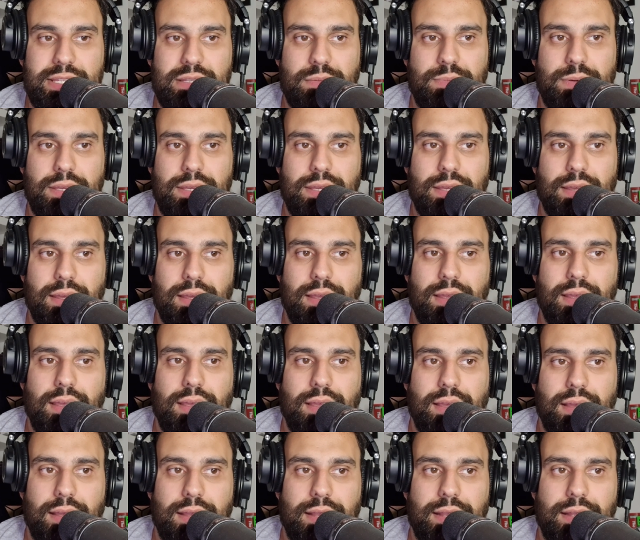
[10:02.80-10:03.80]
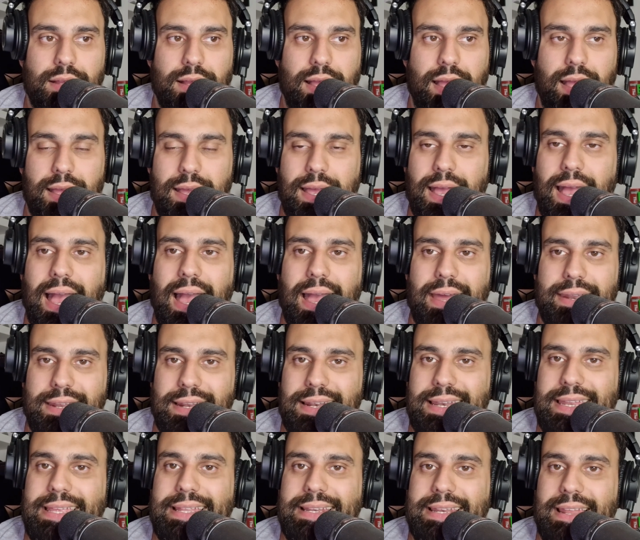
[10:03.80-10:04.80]
to be at an
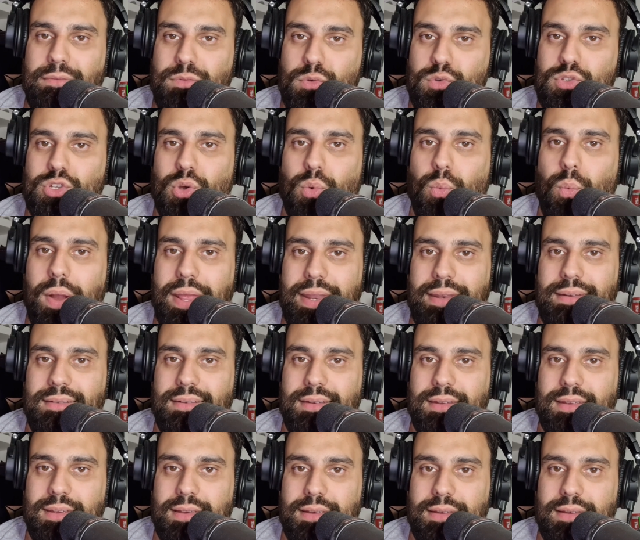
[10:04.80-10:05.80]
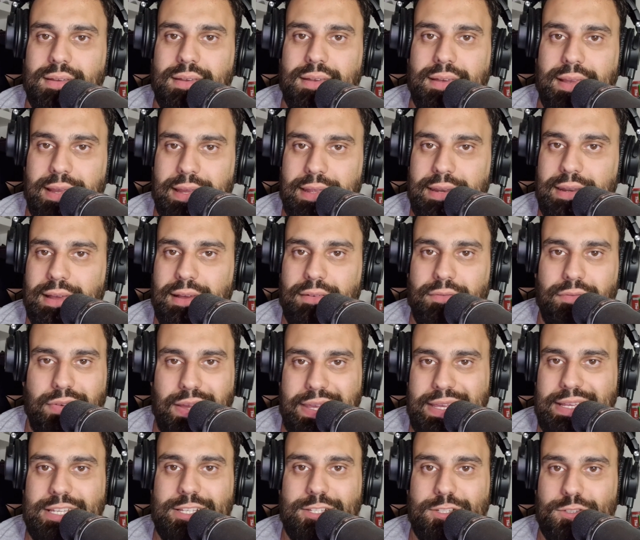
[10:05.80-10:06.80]
elite level to win in a
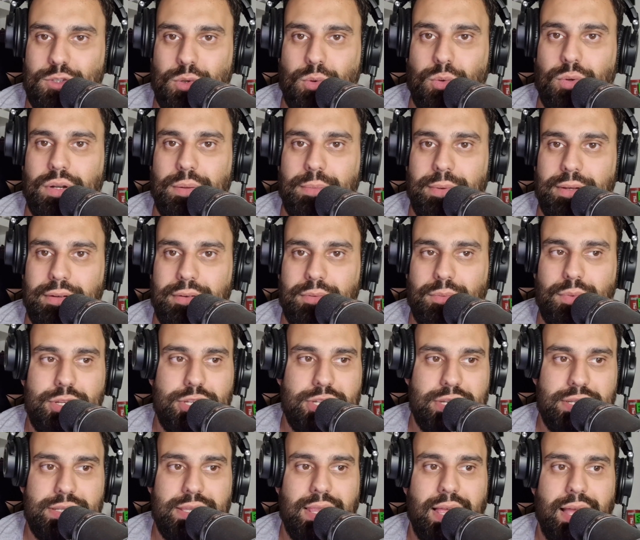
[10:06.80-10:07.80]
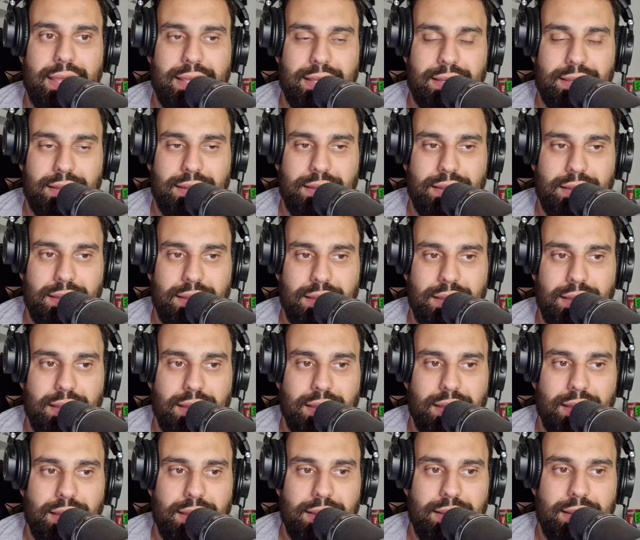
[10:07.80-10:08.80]
Vegas tournament, which is like,
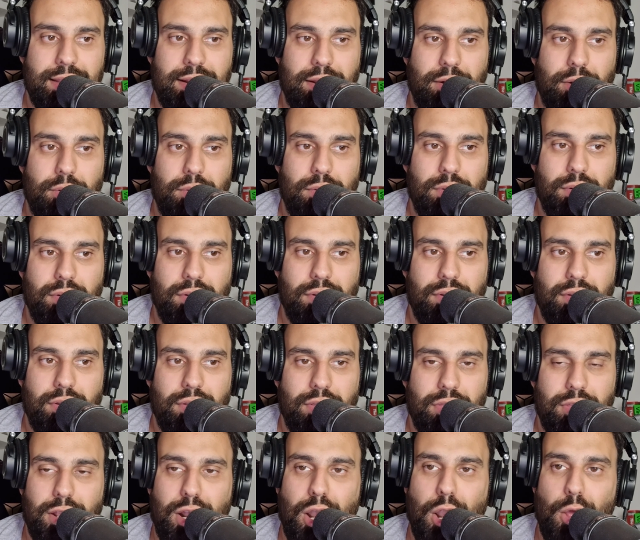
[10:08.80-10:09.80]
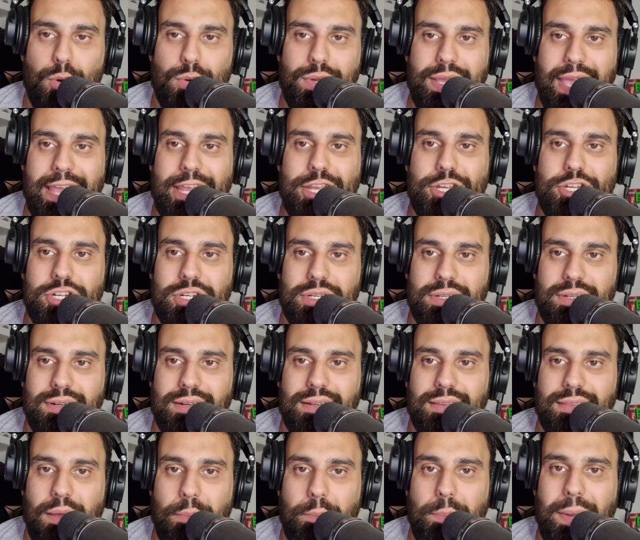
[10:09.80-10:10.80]
the location,
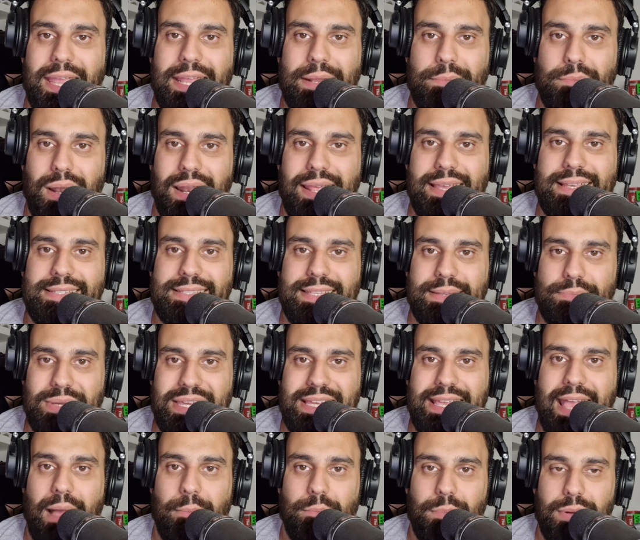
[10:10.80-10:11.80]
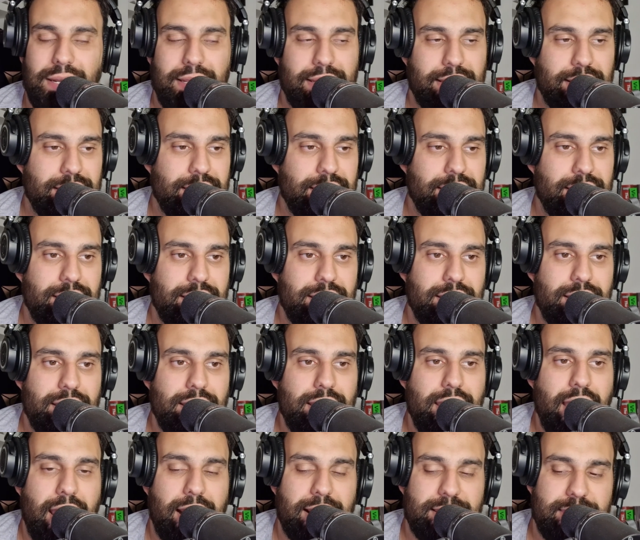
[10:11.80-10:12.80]
the main place to be gambling.
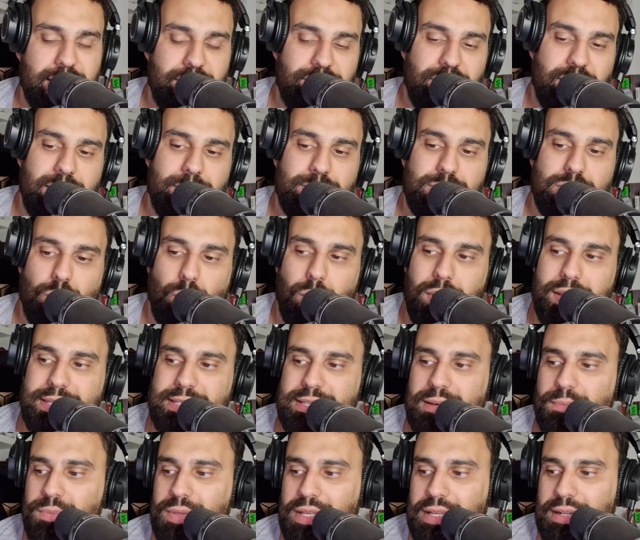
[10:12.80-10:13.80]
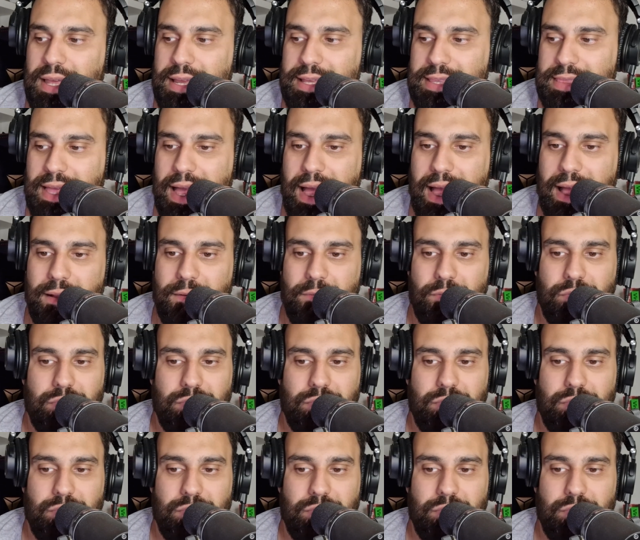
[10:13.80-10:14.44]
And I think for him to win something like that